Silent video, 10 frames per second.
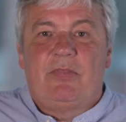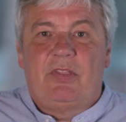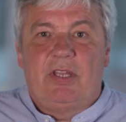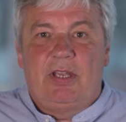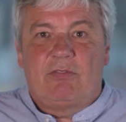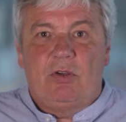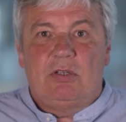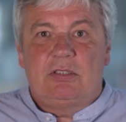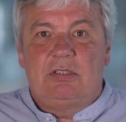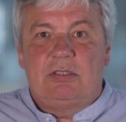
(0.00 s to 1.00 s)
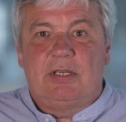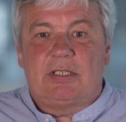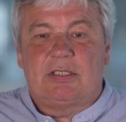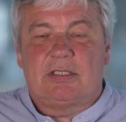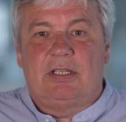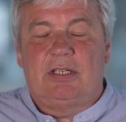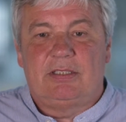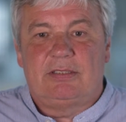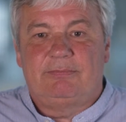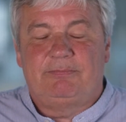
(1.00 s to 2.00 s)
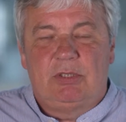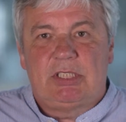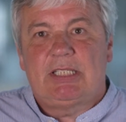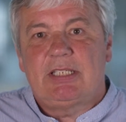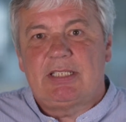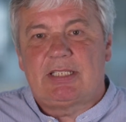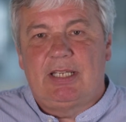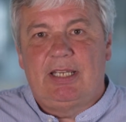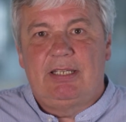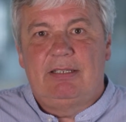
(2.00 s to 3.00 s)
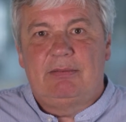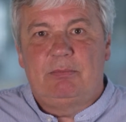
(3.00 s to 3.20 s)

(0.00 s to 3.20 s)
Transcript: They have got a to-do exercise, which, as I say,